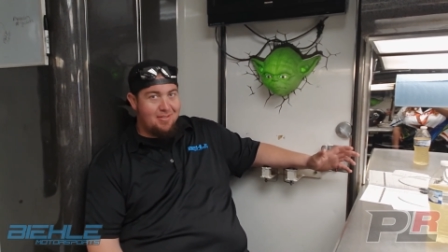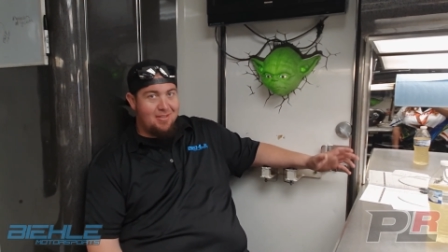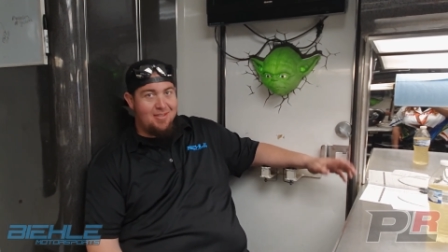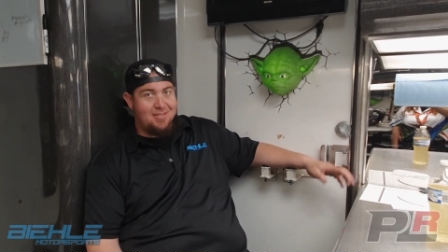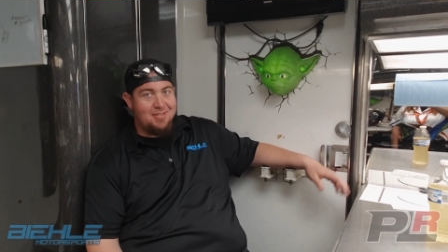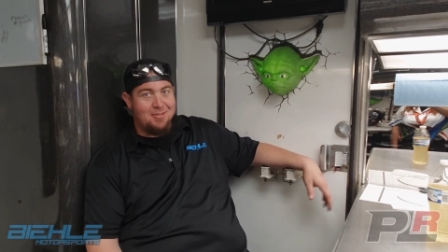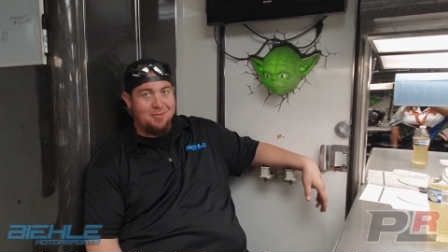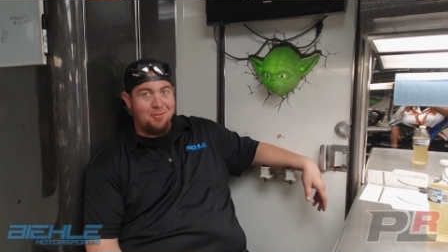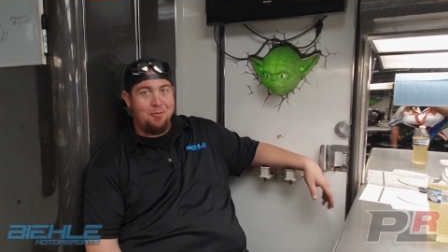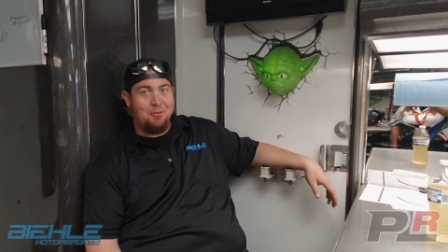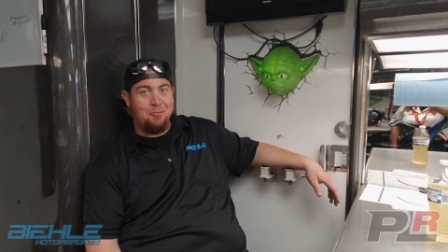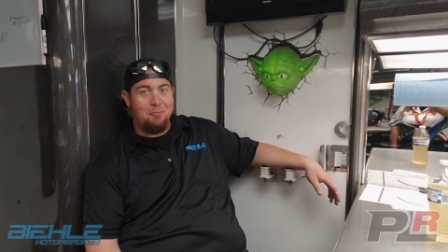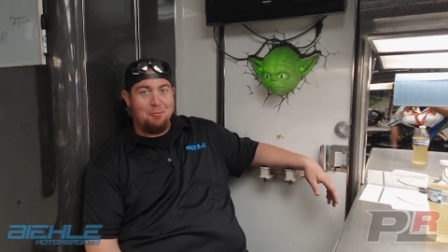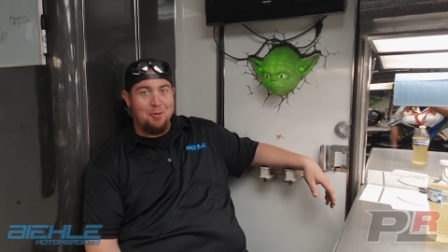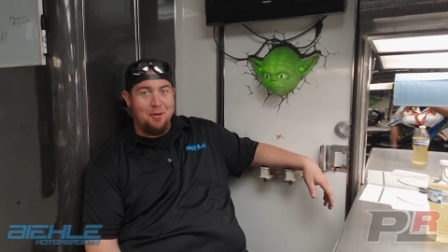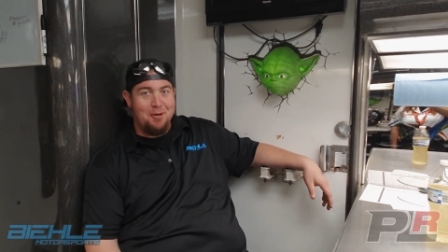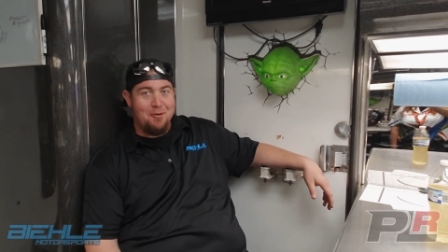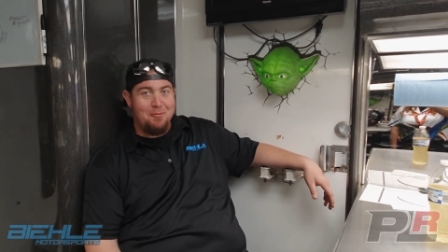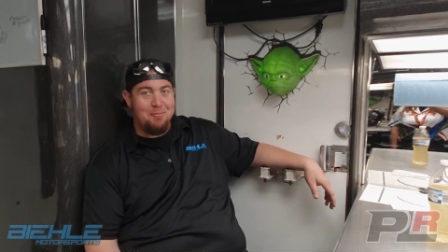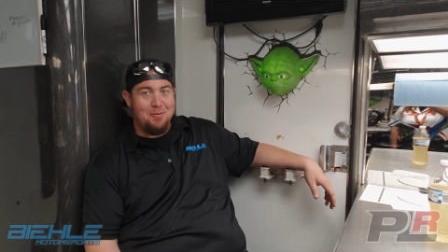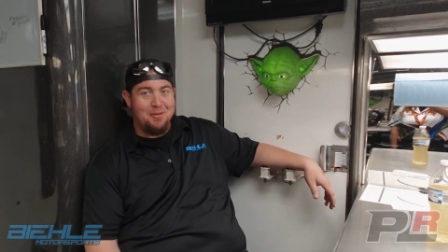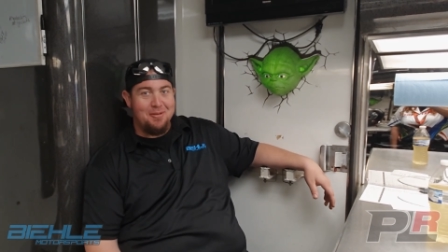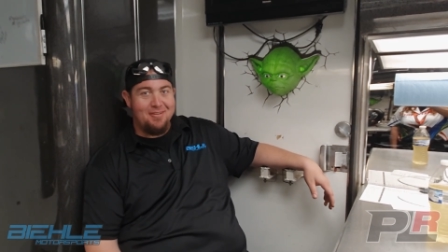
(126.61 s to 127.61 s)
It's so
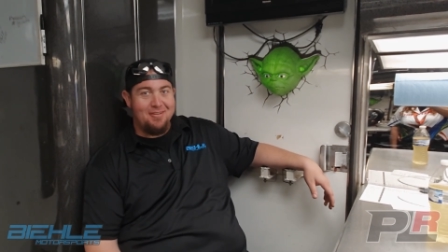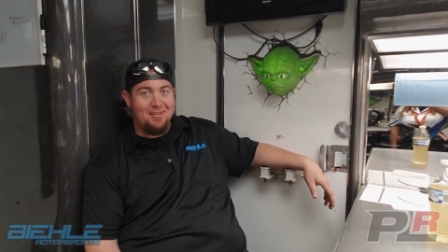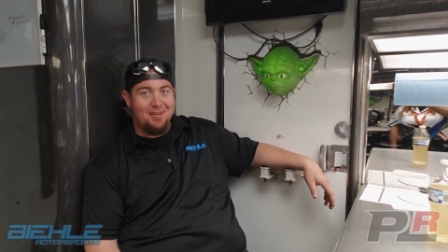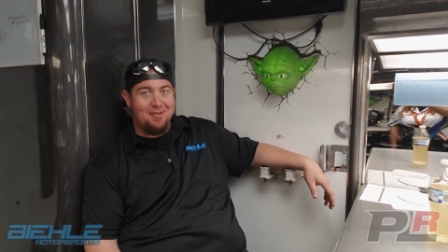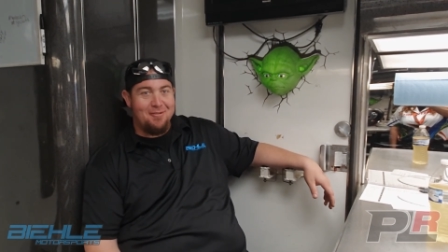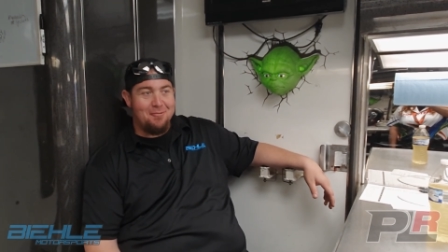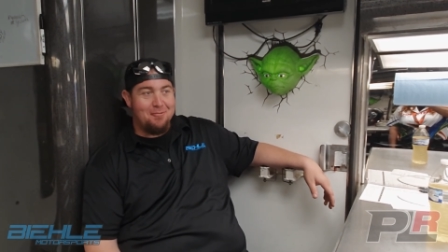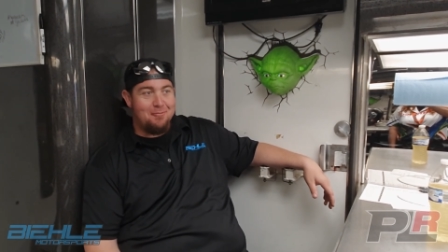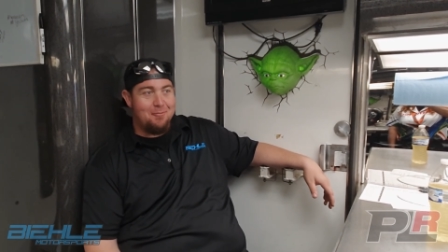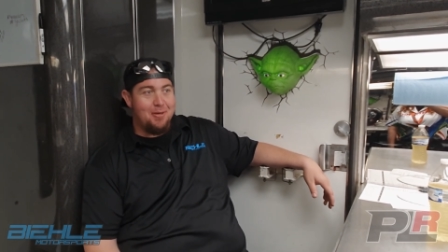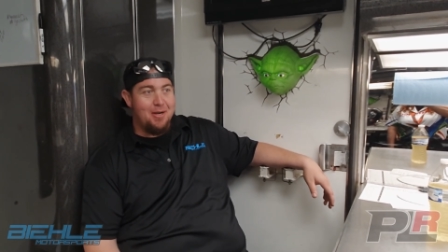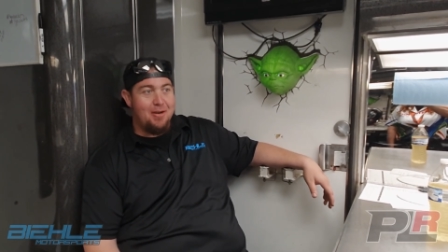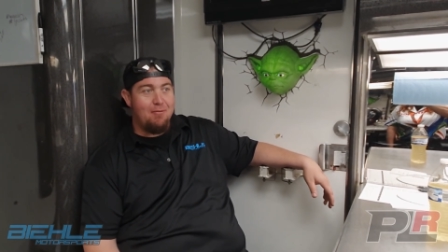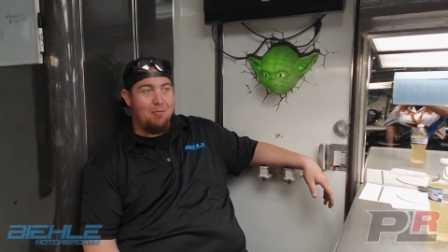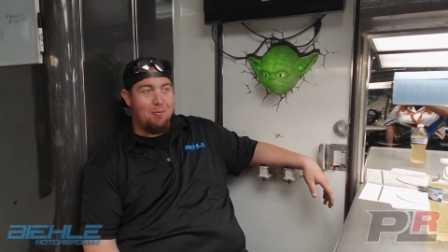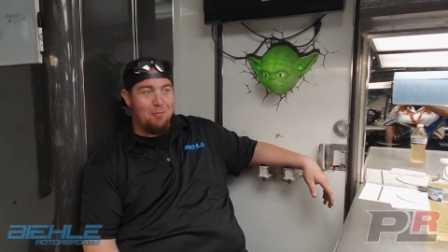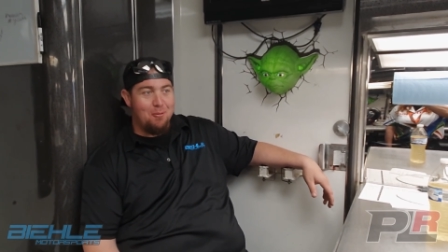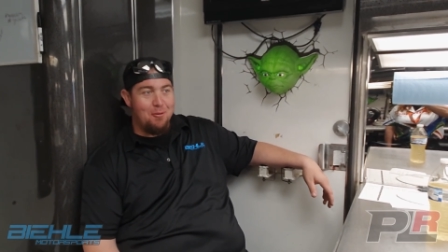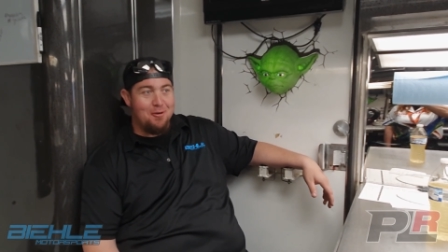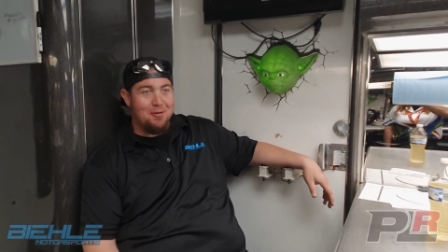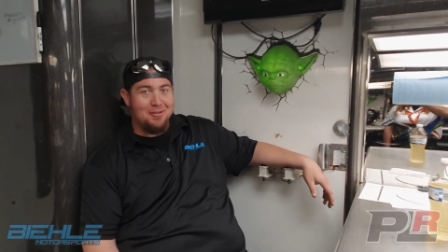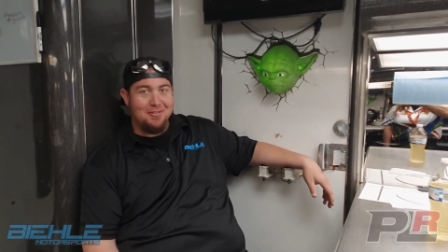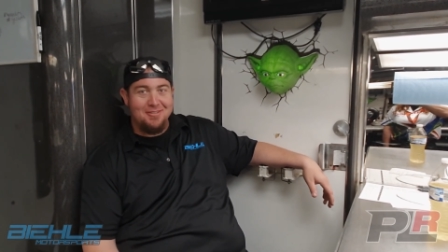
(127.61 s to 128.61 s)
weird, but whatever
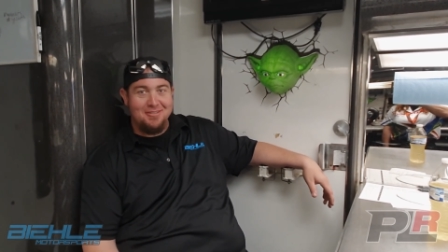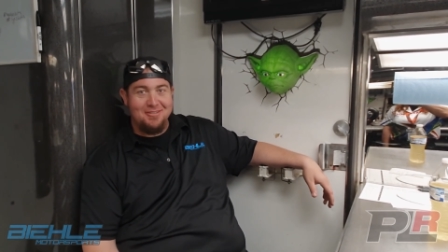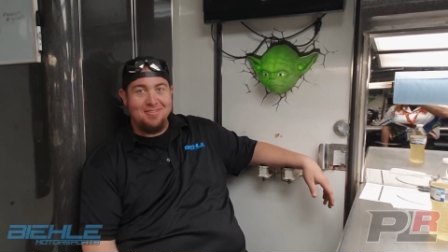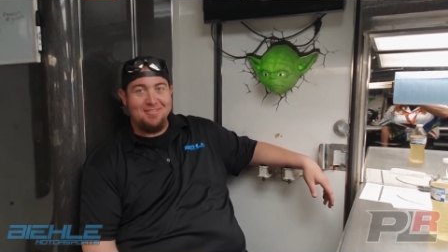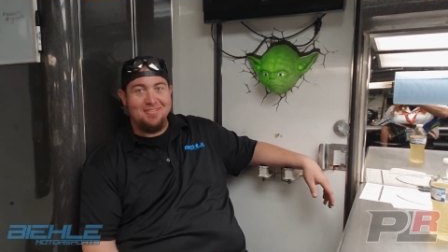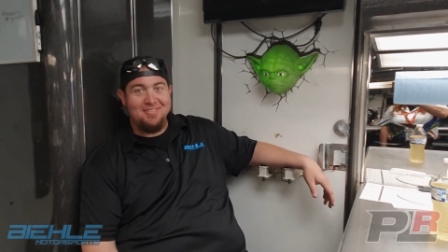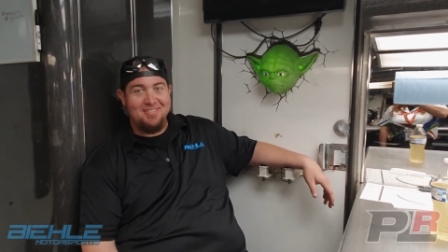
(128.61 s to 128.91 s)
works.